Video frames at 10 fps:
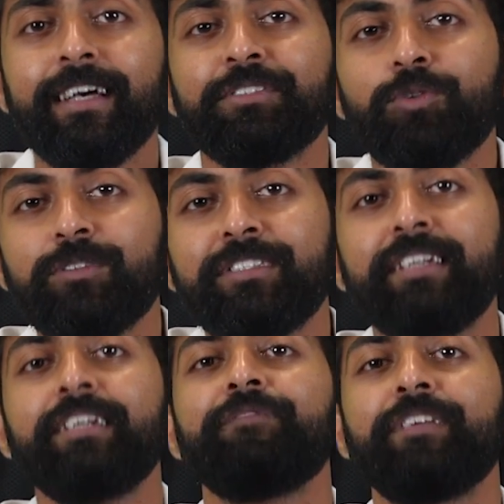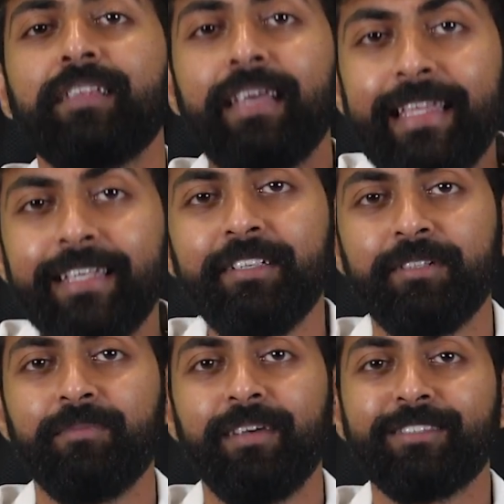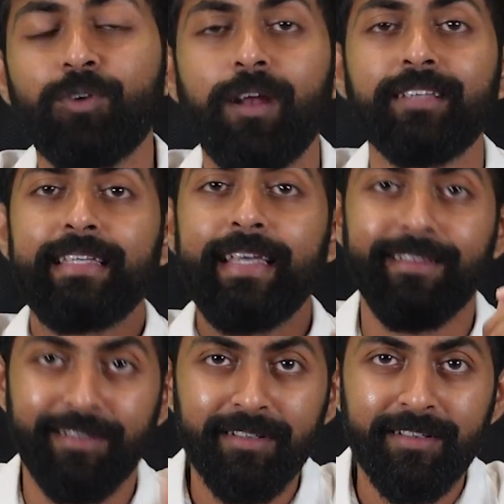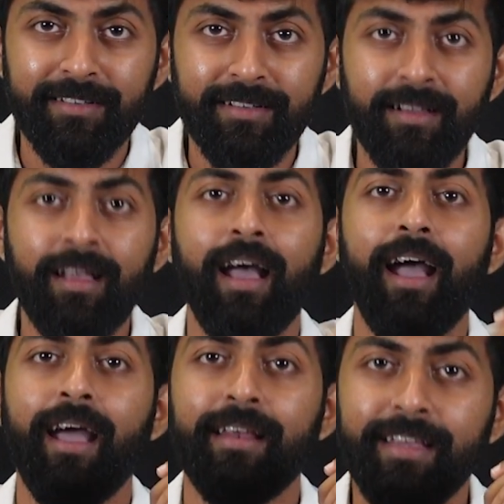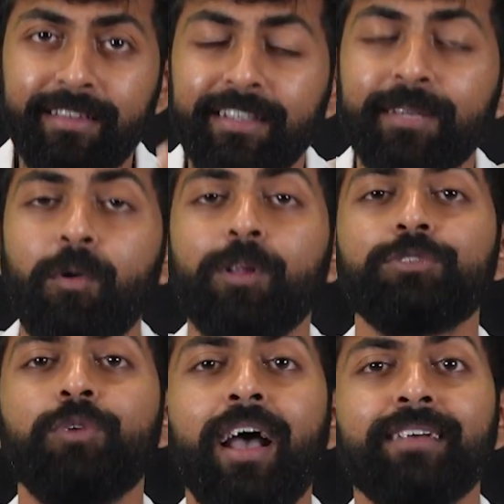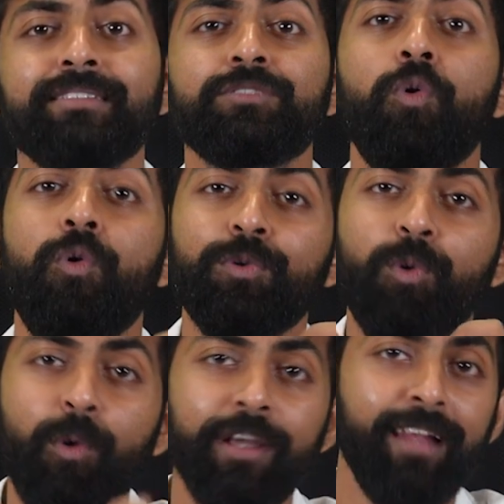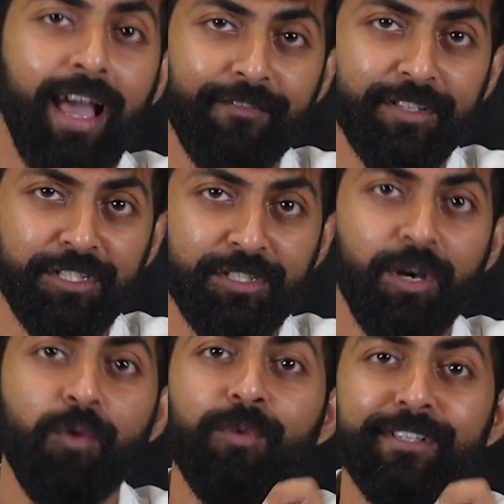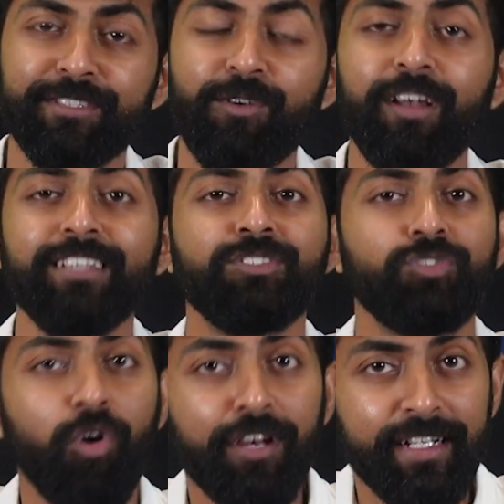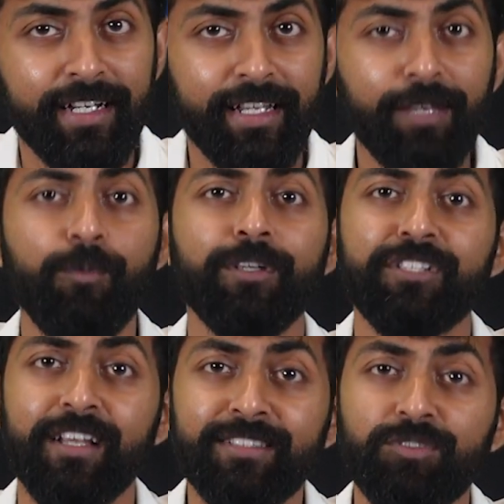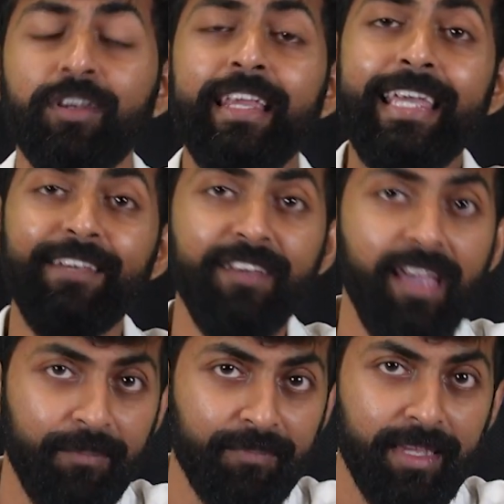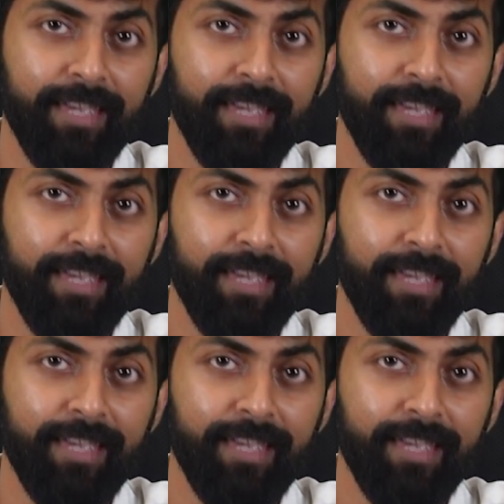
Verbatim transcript: associated with Ethereum is called as Ether and Ethereum also has its own coding language which is called as Solidity, which runs on EVM.